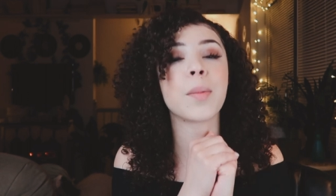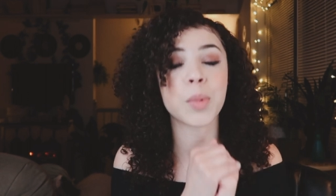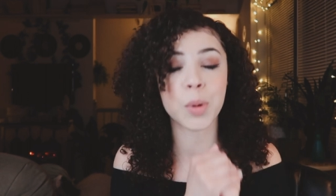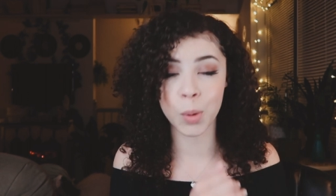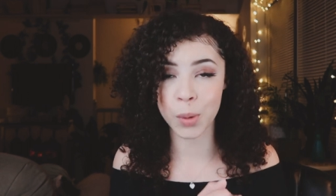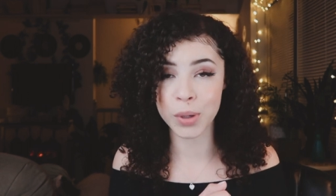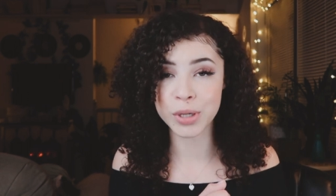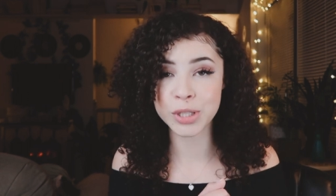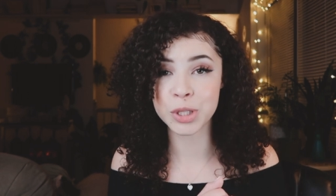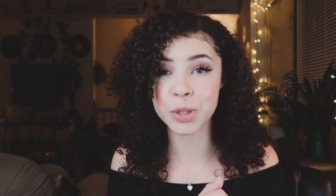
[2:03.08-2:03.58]
I'm
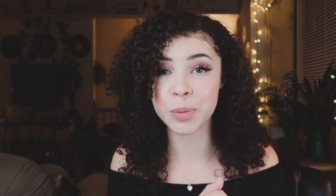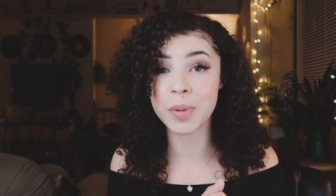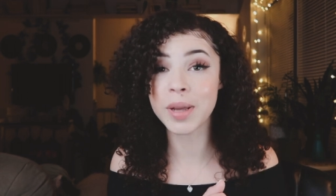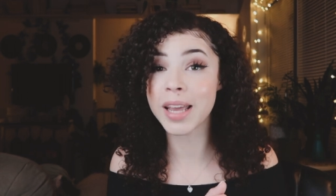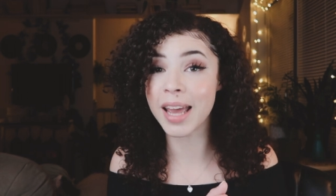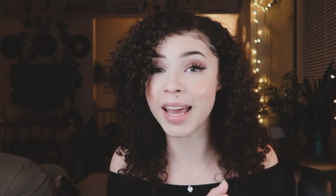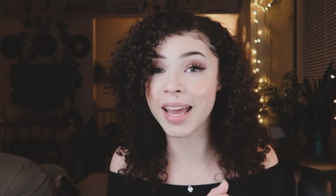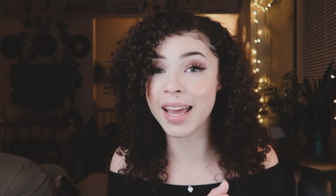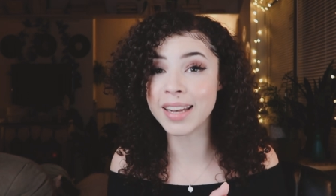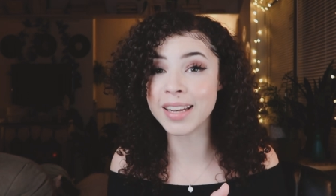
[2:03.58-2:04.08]
going to
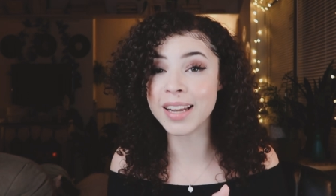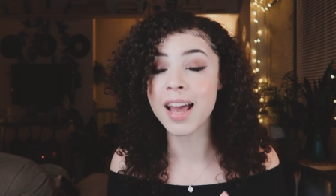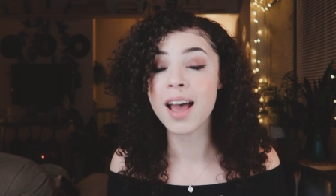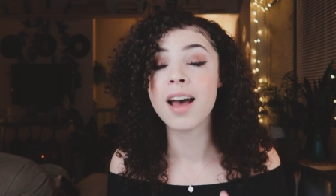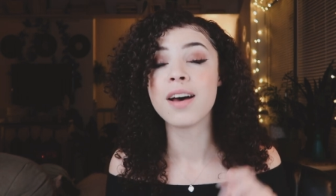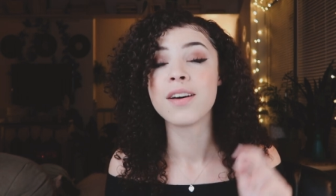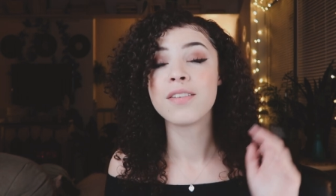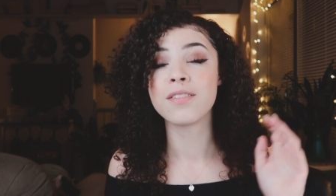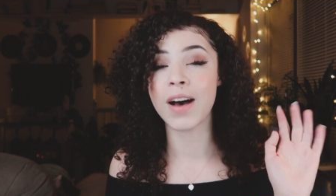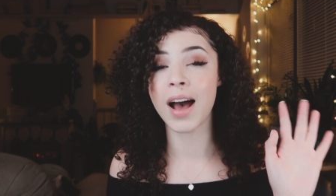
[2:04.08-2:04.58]
begin
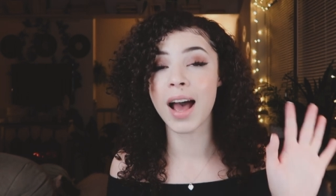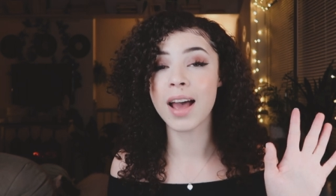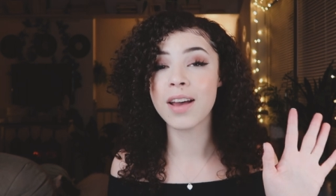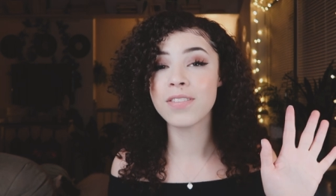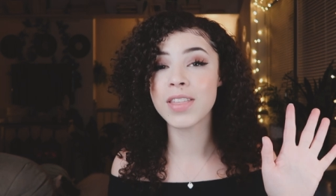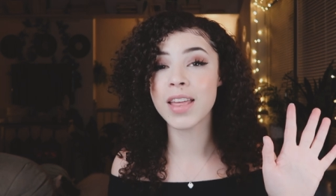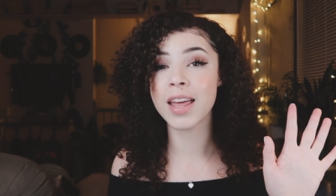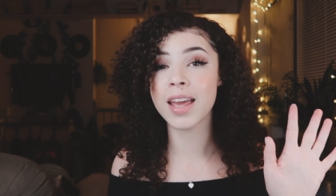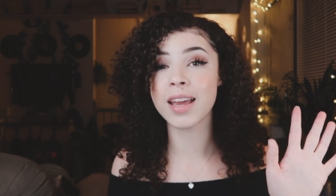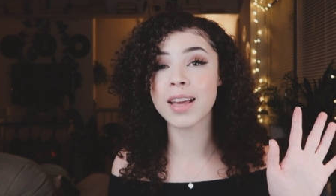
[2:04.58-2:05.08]

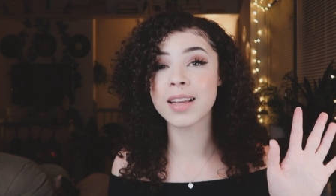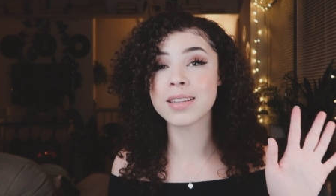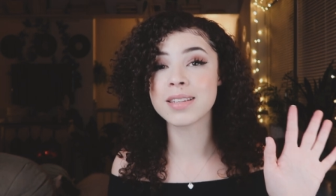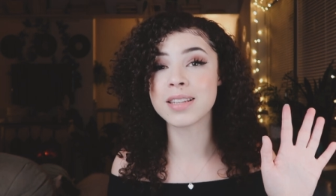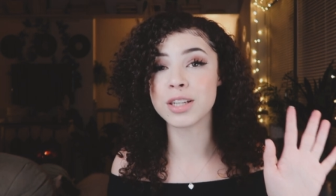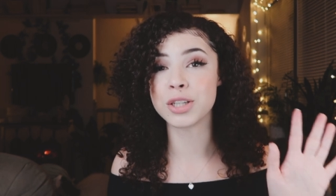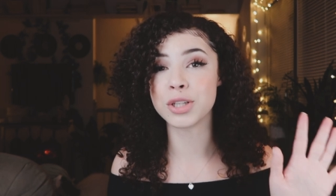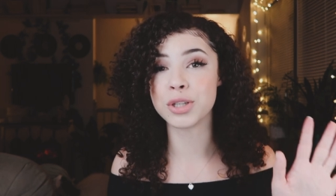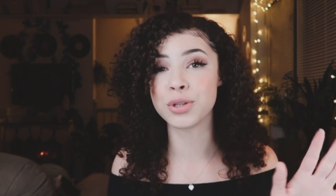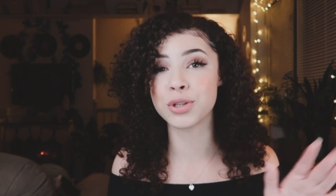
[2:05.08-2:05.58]
five things
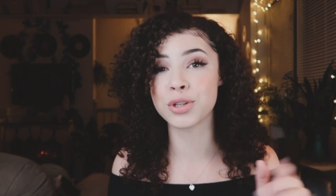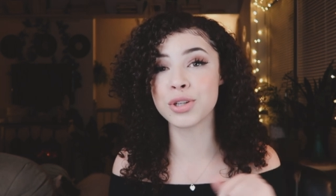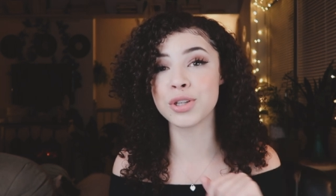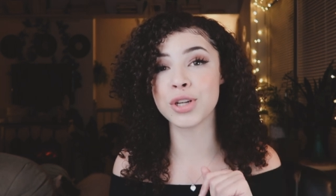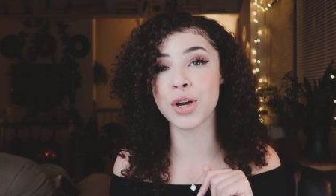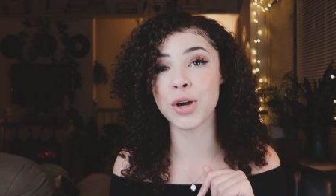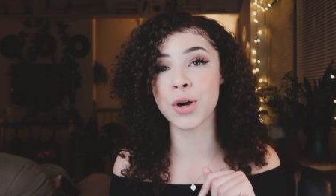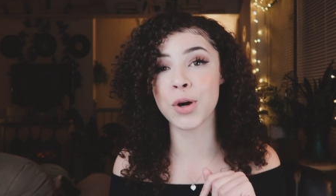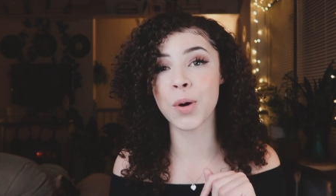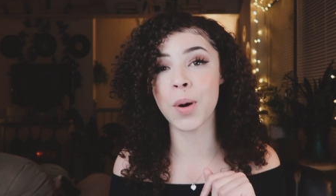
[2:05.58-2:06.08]
that you should
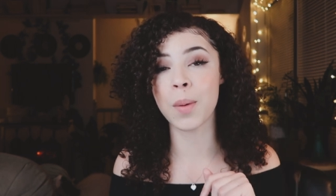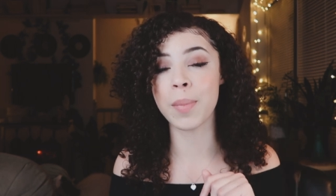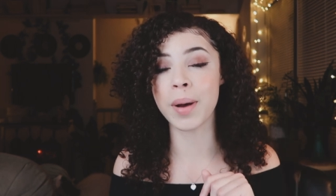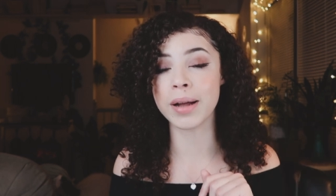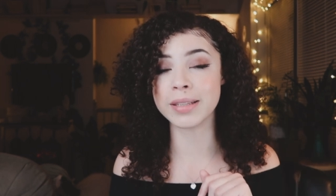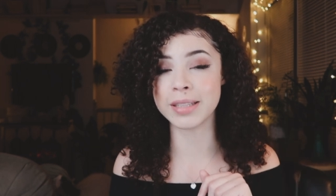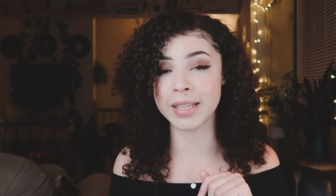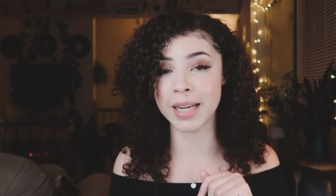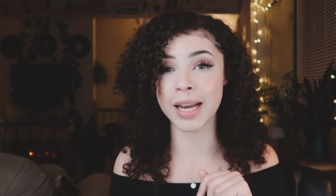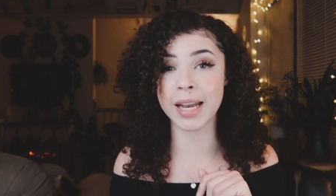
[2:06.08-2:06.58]
know
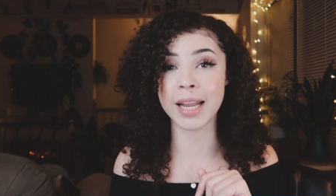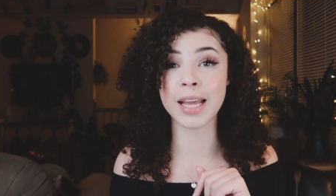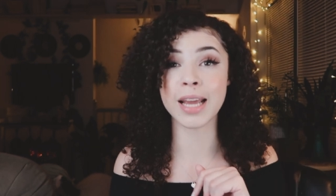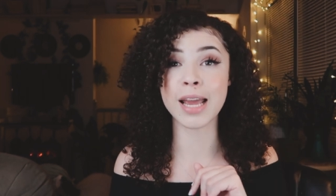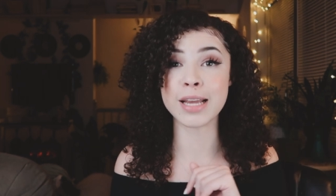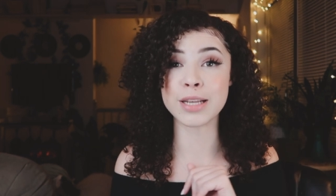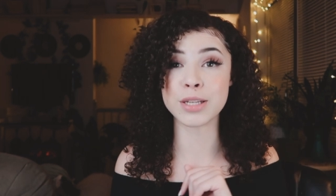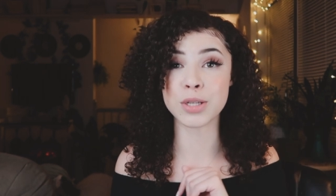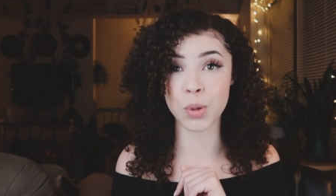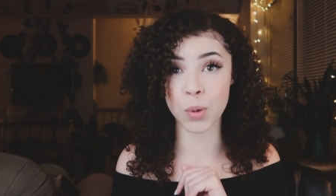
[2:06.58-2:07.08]
about dating
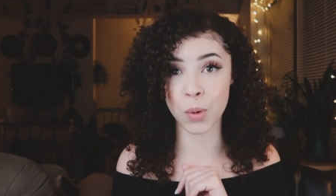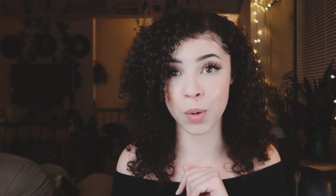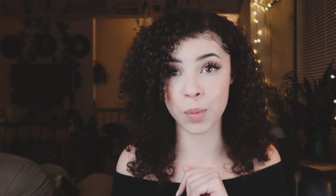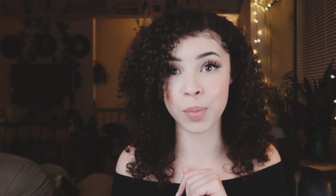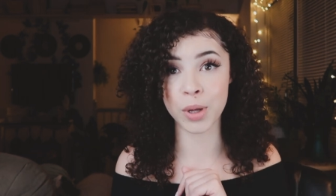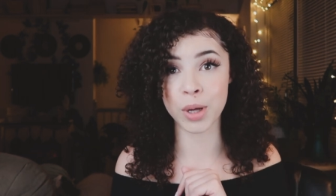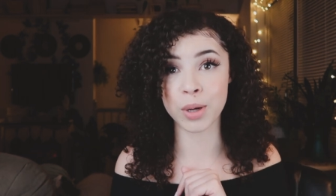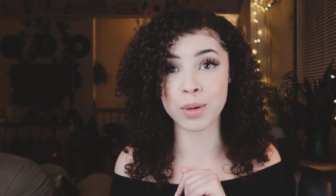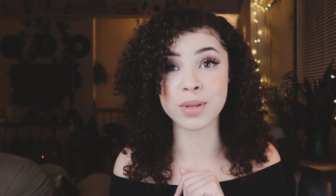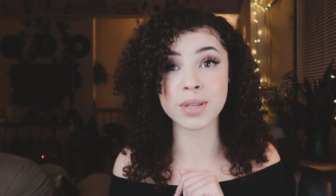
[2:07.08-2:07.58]
a
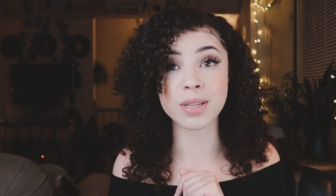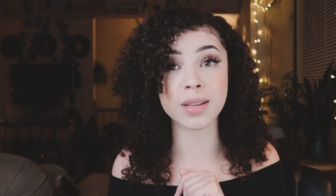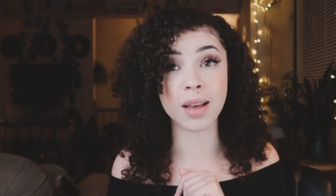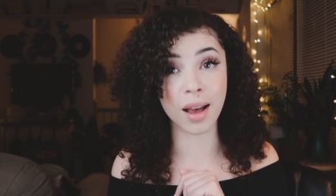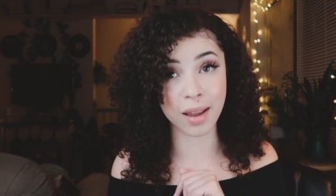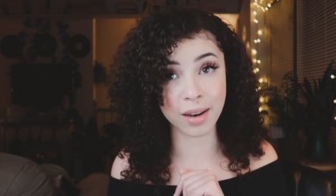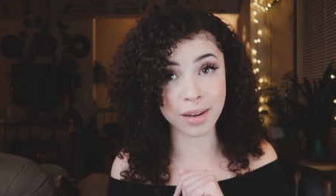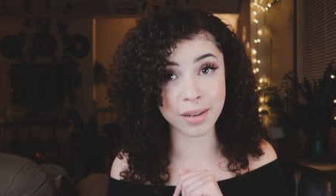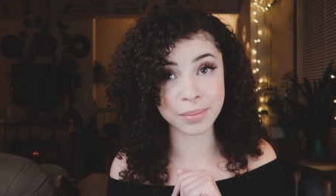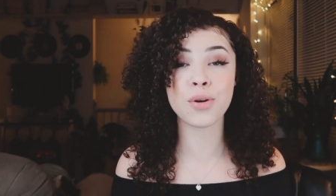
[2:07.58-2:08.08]
Scorpio
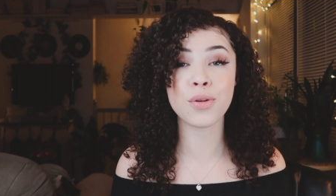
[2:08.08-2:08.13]
Sun.